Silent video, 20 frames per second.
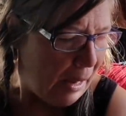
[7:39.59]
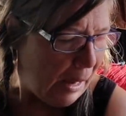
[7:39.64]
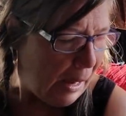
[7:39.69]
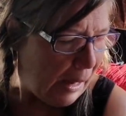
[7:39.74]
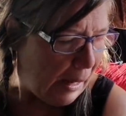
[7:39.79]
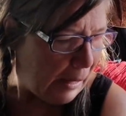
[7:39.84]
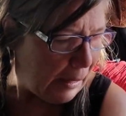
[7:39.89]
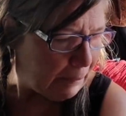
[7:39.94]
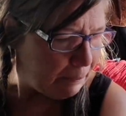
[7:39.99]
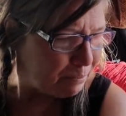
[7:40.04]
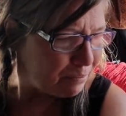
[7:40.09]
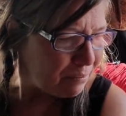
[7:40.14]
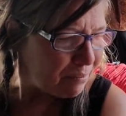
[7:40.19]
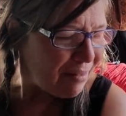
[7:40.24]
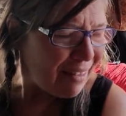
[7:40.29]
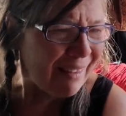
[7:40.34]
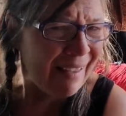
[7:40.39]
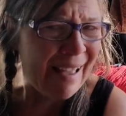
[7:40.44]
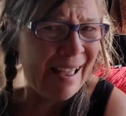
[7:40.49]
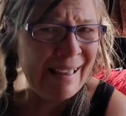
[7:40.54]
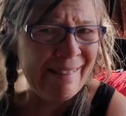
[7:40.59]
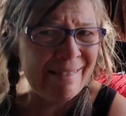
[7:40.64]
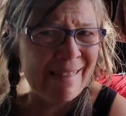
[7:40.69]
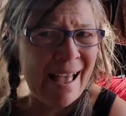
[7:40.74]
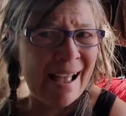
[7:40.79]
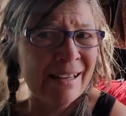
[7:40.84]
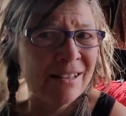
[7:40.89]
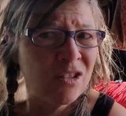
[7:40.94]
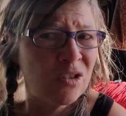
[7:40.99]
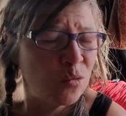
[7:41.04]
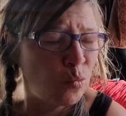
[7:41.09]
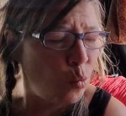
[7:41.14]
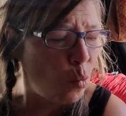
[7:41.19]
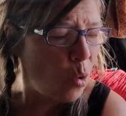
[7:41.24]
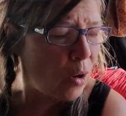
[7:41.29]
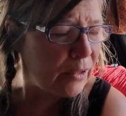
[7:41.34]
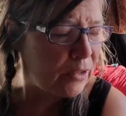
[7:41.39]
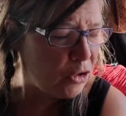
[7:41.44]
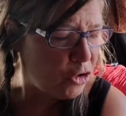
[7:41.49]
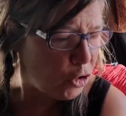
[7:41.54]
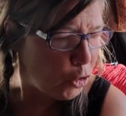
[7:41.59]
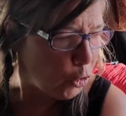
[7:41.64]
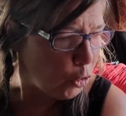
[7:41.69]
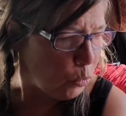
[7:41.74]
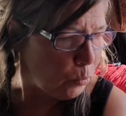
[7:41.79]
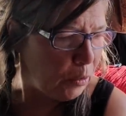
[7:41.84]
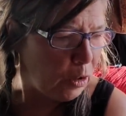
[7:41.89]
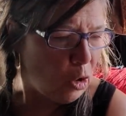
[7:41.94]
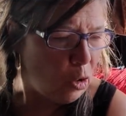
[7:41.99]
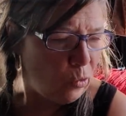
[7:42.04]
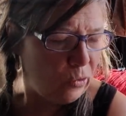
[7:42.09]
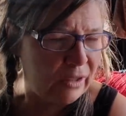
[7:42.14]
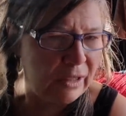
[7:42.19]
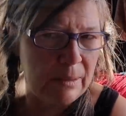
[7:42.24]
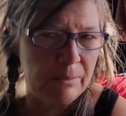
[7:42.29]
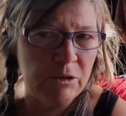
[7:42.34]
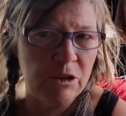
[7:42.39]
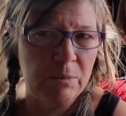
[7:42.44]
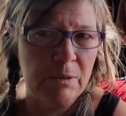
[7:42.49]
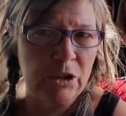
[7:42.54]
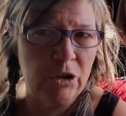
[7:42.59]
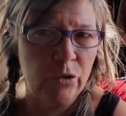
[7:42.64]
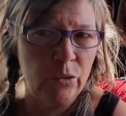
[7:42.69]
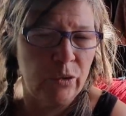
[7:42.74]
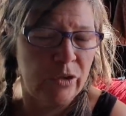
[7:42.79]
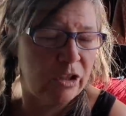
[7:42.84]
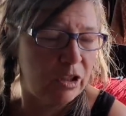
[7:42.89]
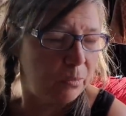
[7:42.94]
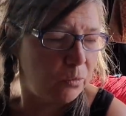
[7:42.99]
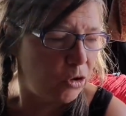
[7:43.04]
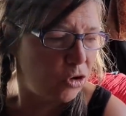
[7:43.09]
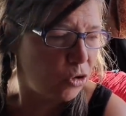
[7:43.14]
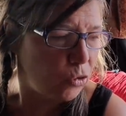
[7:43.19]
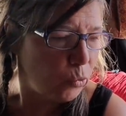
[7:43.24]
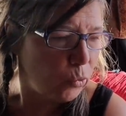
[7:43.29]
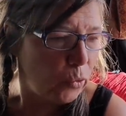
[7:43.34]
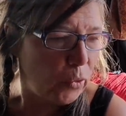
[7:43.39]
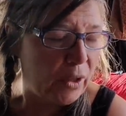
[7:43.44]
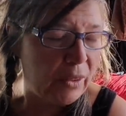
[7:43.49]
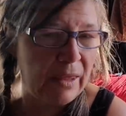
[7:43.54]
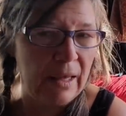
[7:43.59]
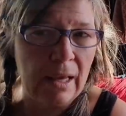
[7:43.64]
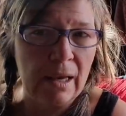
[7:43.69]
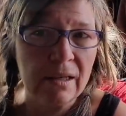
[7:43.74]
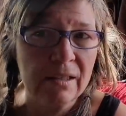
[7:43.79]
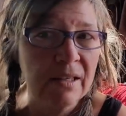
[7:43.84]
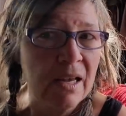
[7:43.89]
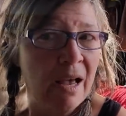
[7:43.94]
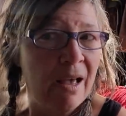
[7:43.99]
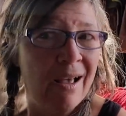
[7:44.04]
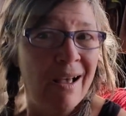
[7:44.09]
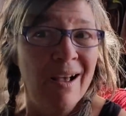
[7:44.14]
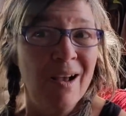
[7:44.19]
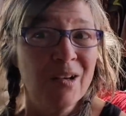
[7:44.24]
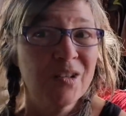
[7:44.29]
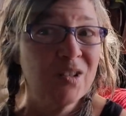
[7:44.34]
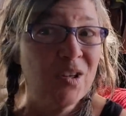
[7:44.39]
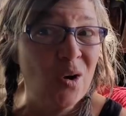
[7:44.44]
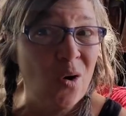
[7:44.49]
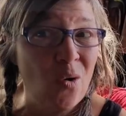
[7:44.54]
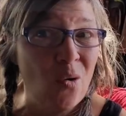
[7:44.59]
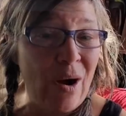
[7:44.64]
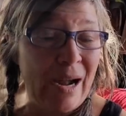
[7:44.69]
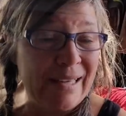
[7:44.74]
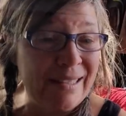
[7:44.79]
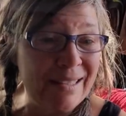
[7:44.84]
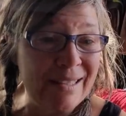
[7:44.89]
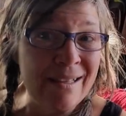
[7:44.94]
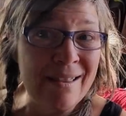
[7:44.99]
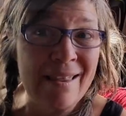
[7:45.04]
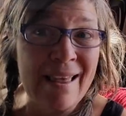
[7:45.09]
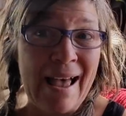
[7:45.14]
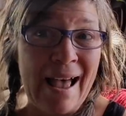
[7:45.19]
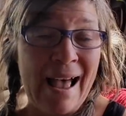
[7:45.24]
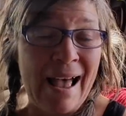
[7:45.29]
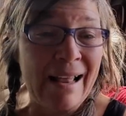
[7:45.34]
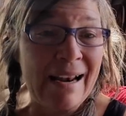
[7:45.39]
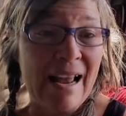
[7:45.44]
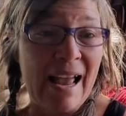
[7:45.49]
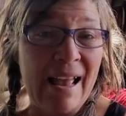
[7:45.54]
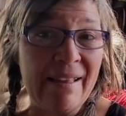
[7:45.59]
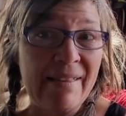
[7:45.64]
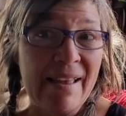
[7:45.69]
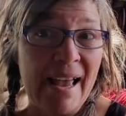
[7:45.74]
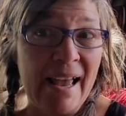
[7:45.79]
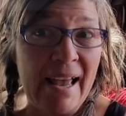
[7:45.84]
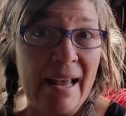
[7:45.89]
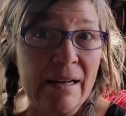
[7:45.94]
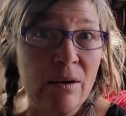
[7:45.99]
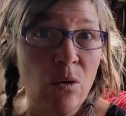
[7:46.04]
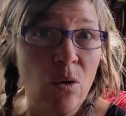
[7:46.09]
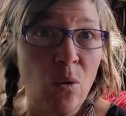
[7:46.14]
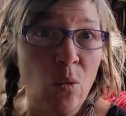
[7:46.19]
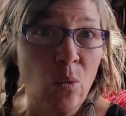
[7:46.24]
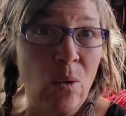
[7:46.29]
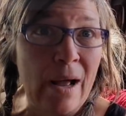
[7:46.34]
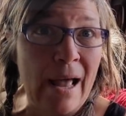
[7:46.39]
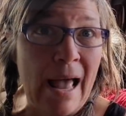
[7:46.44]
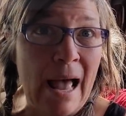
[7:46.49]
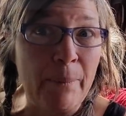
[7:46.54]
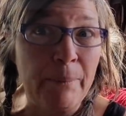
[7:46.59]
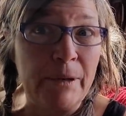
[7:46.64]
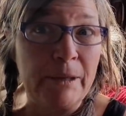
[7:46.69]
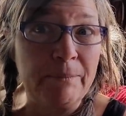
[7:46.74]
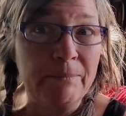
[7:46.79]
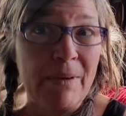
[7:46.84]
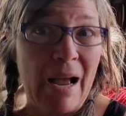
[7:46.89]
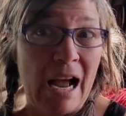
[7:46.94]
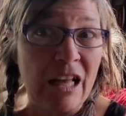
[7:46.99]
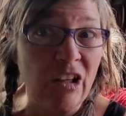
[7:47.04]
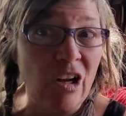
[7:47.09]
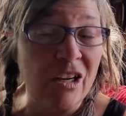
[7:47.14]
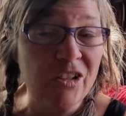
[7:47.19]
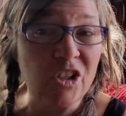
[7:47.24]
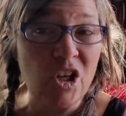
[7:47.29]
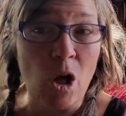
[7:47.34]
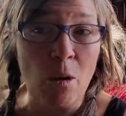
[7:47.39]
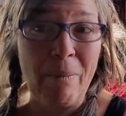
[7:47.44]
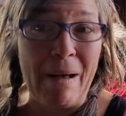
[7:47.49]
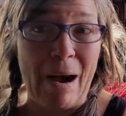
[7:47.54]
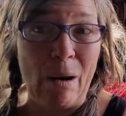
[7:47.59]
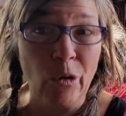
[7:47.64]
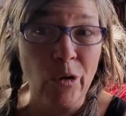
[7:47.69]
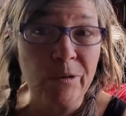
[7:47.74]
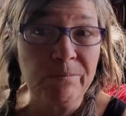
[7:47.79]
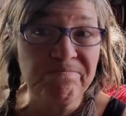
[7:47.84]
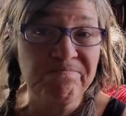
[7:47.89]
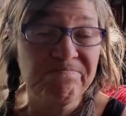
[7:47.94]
Um, and that one terminal seems to be doing some screwy things. So I did that, and then what happened? I lost all power.